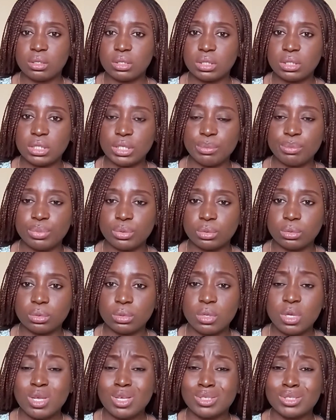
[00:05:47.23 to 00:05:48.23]
Simple.
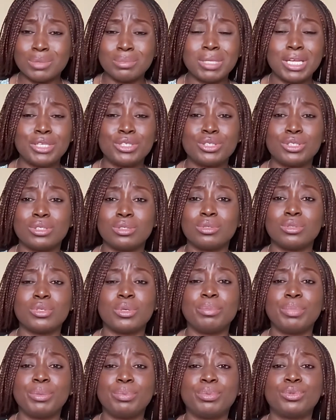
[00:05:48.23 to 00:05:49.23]
Sometimes
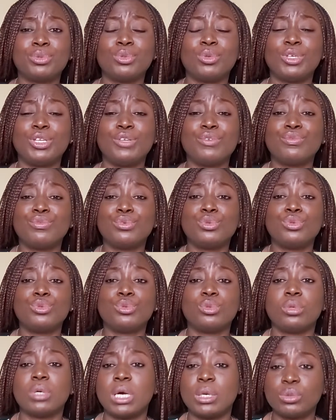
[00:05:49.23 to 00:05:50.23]
some people don't even
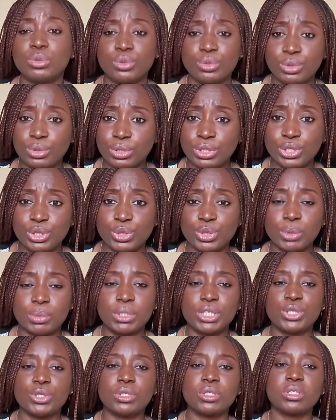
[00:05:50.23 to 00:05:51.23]
know how to do this job.
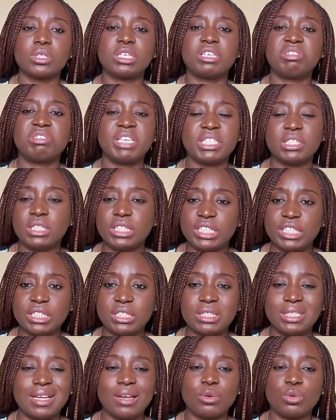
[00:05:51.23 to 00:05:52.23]
They just create
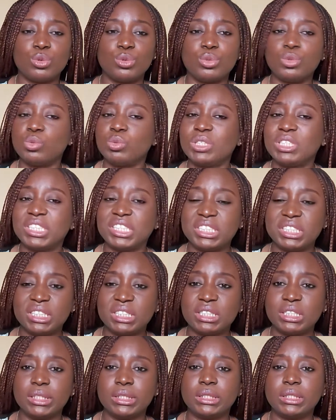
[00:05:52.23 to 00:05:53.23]
gigs. They are good with
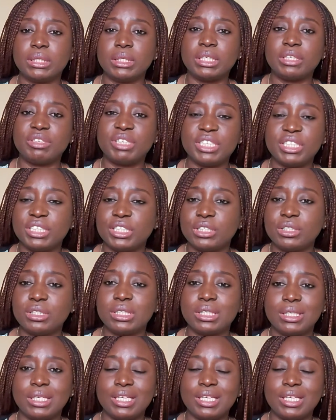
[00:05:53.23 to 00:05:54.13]
creating gigs. They create gigs.